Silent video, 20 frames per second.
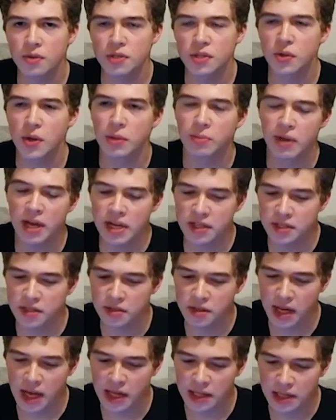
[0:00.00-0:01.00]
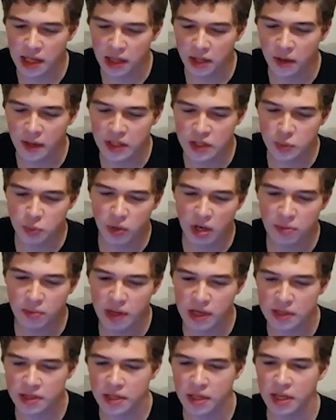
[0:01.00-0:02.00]
So I painted that yellow, I spray
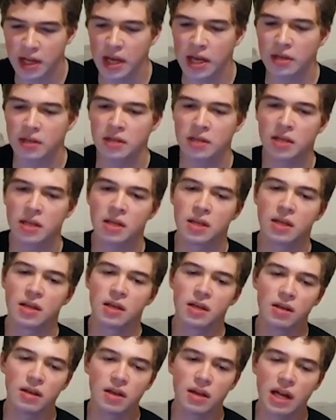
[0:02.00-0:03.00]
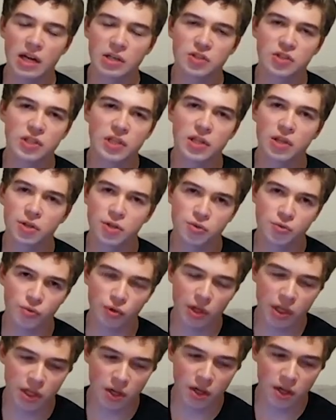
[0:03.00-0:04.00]
painted it, and it actually looks
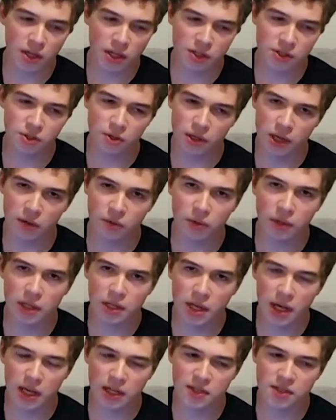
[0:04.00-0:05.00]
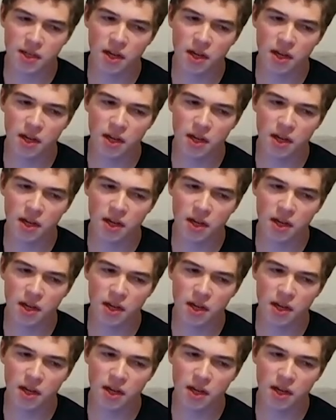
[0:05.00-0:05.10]
really good. It turned out really nice.